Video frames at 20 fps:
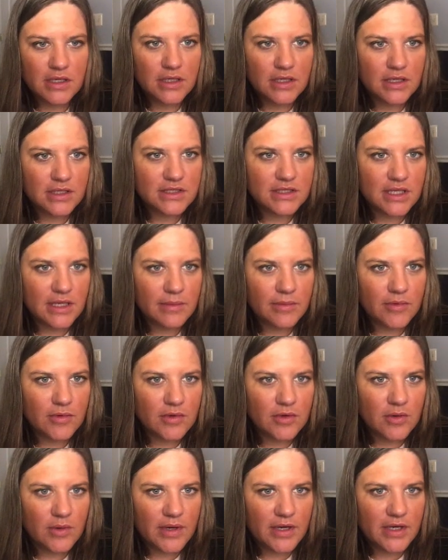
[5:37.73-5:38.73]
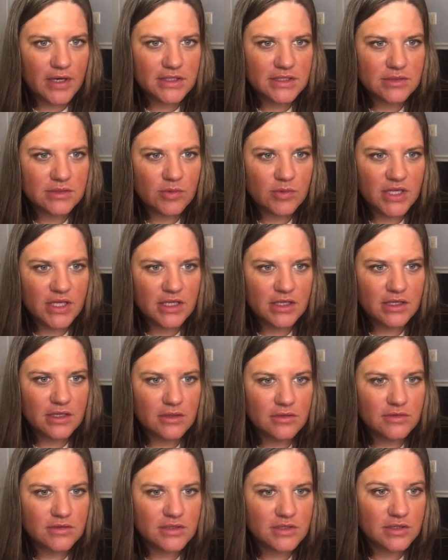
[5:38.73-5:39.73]
example queries we can
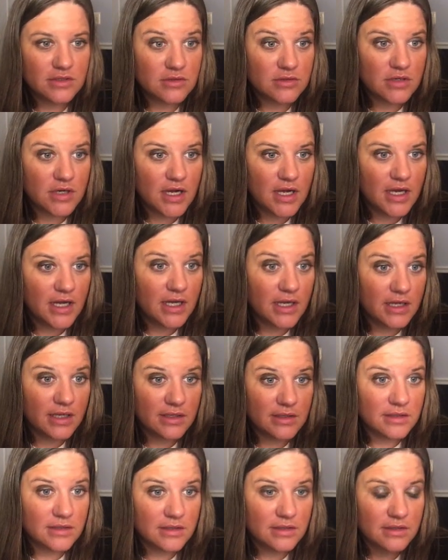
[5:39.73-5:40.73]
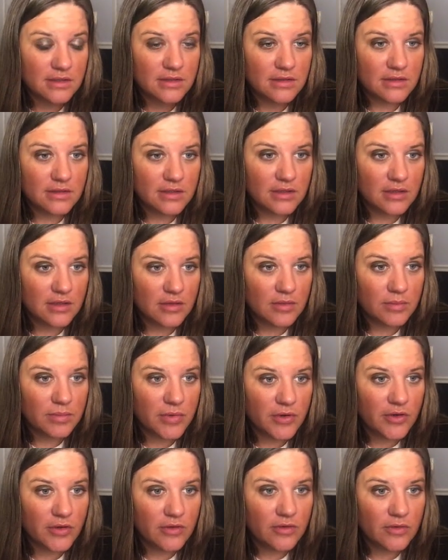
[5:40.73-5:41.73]
use to try and
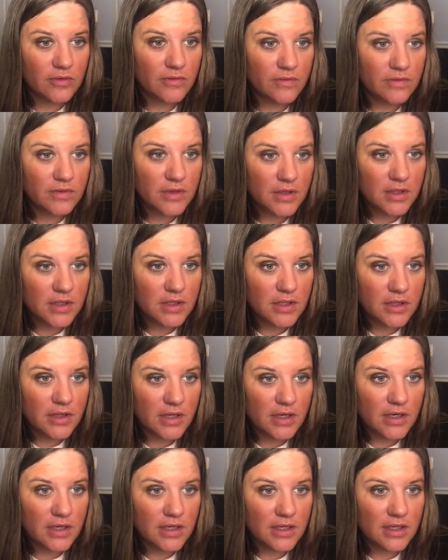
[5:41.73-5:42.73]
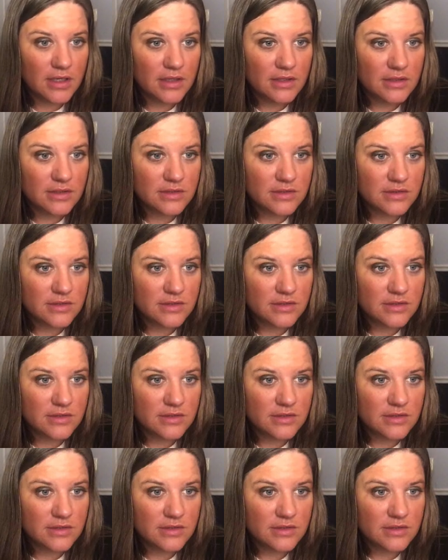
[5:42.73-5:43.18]
prove that it is.